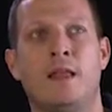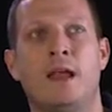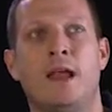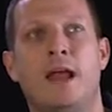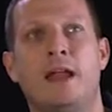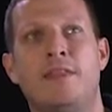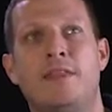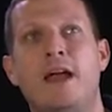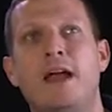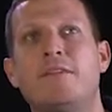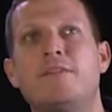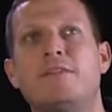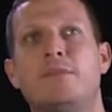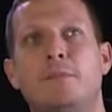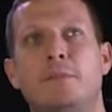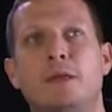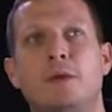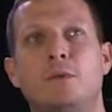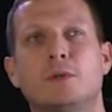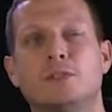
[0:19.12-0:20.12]
And that for
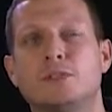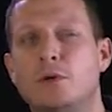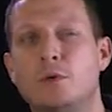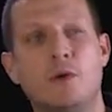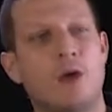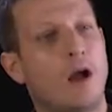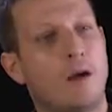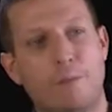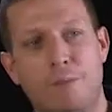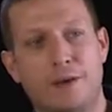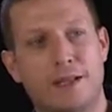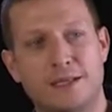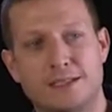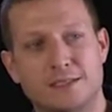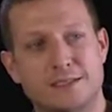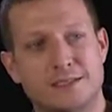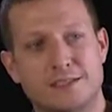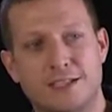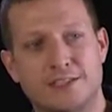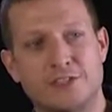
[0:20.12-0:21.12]
me was so
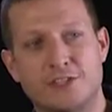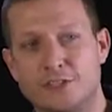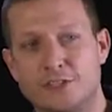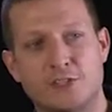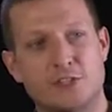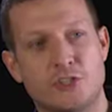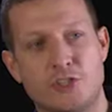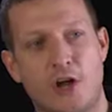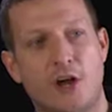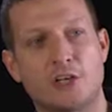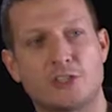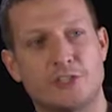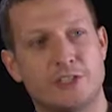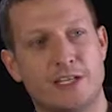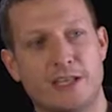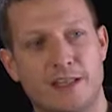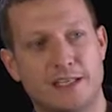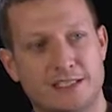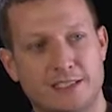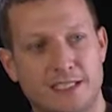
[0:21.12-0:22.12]
complex and such a shock to
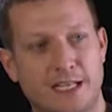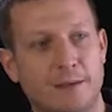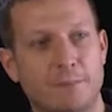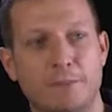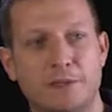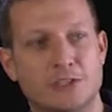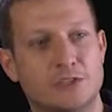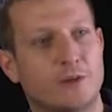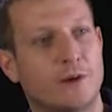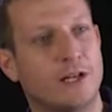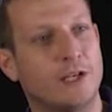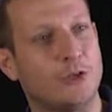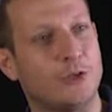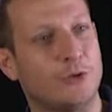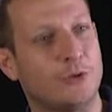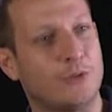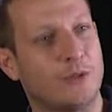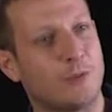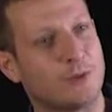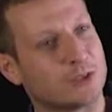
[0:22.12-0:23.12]
hear that statement. So I
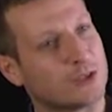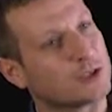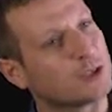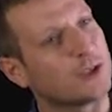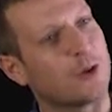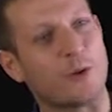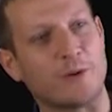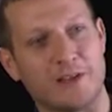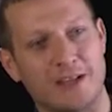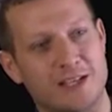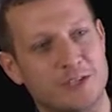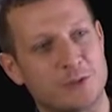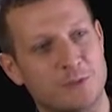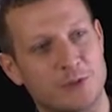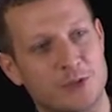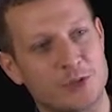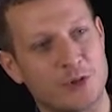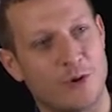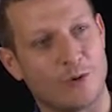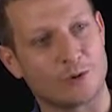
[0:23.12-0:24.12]
knew there was a story there to
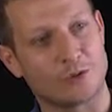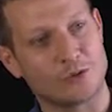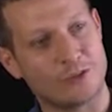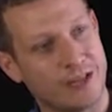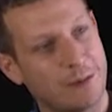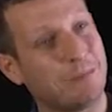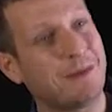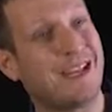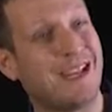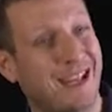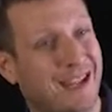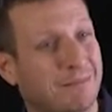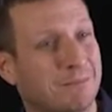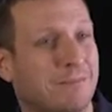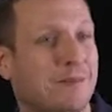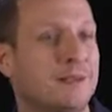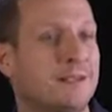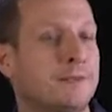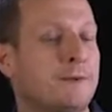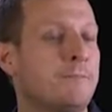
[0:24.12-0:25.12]
be told. So that
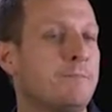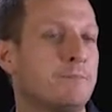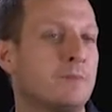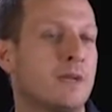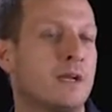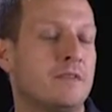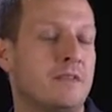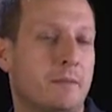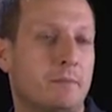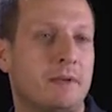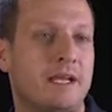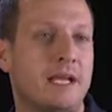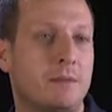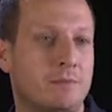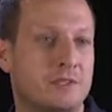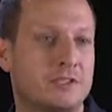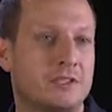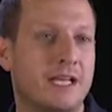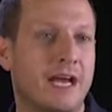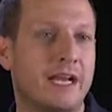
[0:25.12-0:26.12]
became
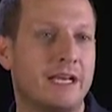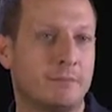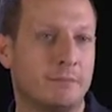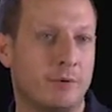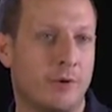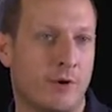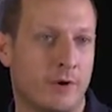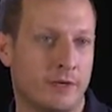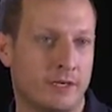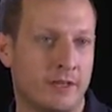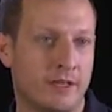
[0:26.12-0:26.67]
the starting point.